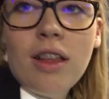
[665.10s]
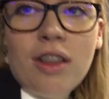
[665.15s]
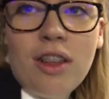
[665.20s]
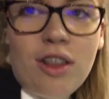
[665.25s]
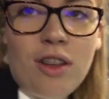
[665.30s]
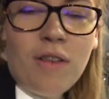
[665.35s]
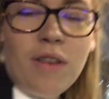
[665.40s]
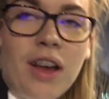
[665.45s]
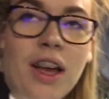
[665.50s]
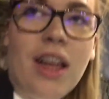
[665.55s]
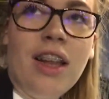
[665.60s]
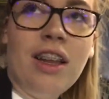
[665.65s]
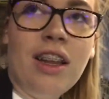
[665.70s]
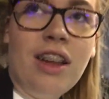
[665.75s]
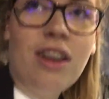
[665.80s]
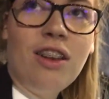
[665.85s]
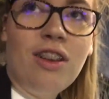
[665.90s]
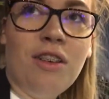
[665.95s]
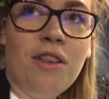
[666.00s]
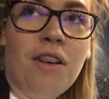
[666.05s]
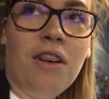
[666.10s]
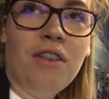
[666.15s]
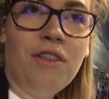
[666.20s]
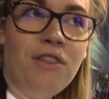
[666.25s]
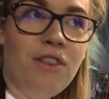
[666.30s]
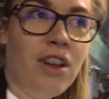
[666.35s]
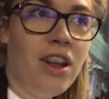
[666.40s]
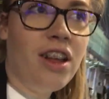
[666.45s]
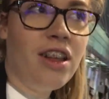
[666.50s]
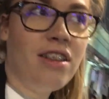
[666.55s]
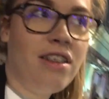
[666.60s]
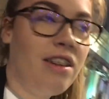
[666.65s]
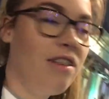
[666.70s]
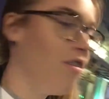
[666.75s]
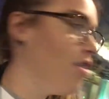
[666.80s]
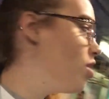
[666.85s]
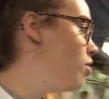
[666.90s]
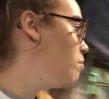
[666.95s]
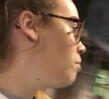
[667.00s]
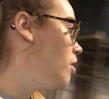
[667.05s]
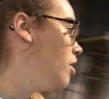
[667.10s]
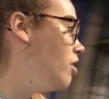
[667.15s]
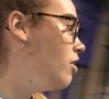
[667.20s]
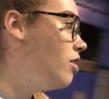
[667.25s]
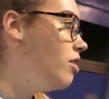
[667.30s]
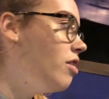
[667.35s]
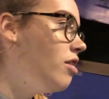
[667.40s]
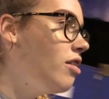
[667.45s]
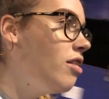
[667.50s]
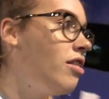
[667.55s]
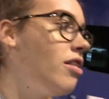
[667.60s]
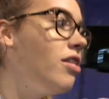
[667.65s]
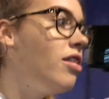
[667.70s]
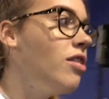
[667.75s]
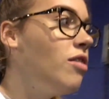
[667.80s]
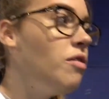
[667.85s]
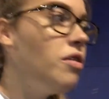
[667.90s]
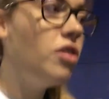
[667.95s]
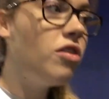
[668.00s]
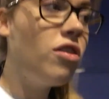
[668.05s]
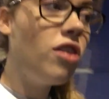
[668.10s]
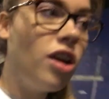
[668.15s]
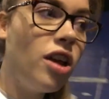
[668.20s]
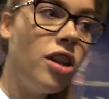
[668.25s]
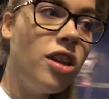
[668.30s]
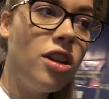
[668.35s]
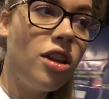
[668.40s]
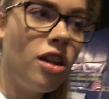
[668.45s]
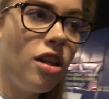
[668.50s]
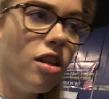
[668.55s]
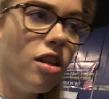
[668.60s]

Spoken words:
So we're heading to our first ever Spoons. We tried